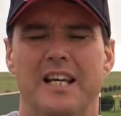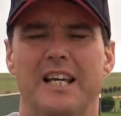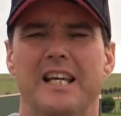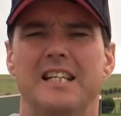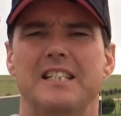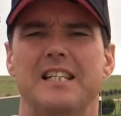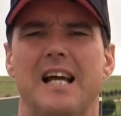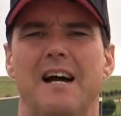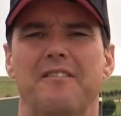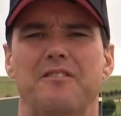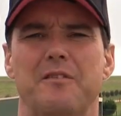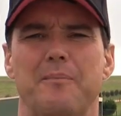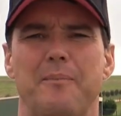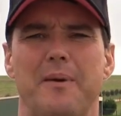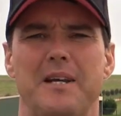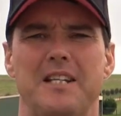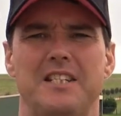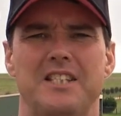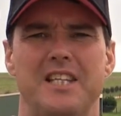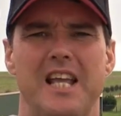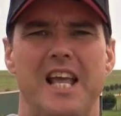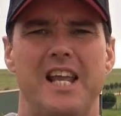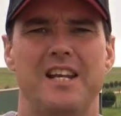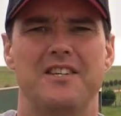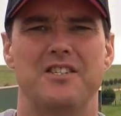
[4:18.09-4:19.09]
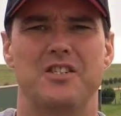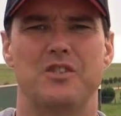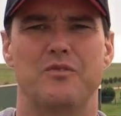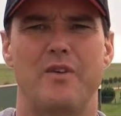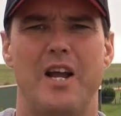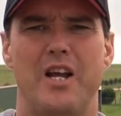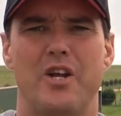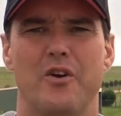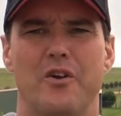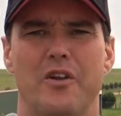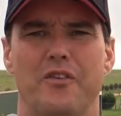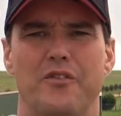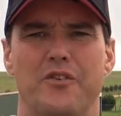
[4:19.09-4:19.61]
He's after Pete Sanders'
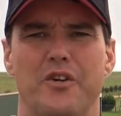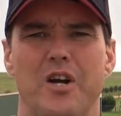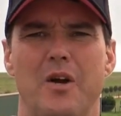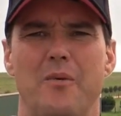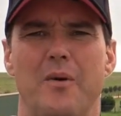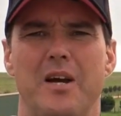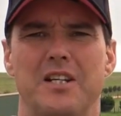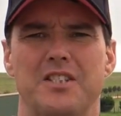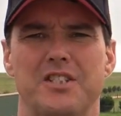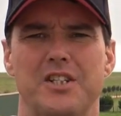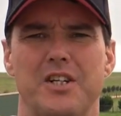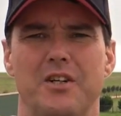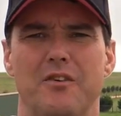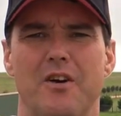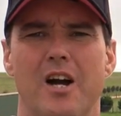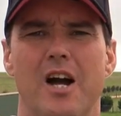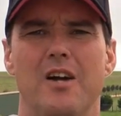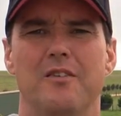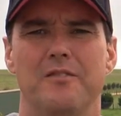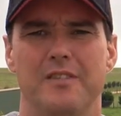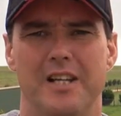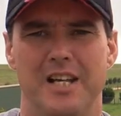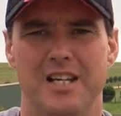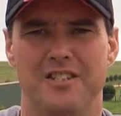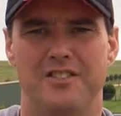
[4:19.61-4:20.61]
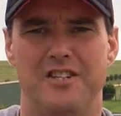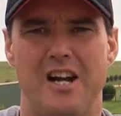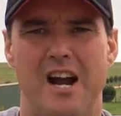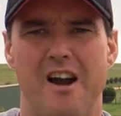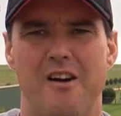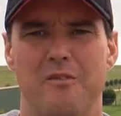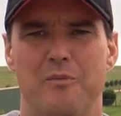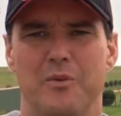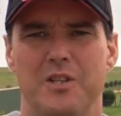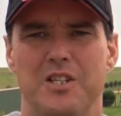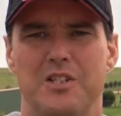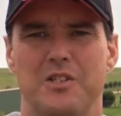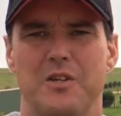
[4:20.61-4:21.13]
record of three weeks in a row. Here's
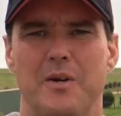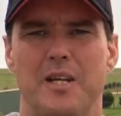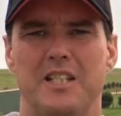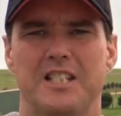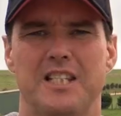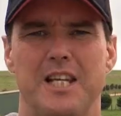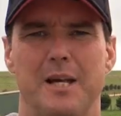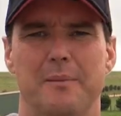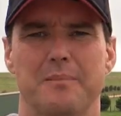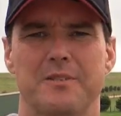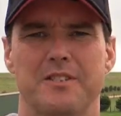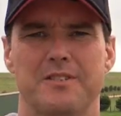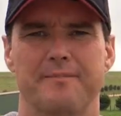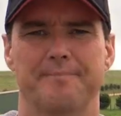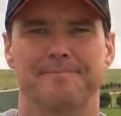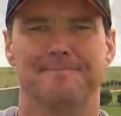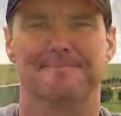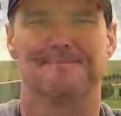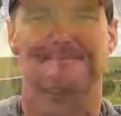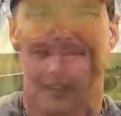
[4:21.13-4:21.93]
Darryn with this week's tips.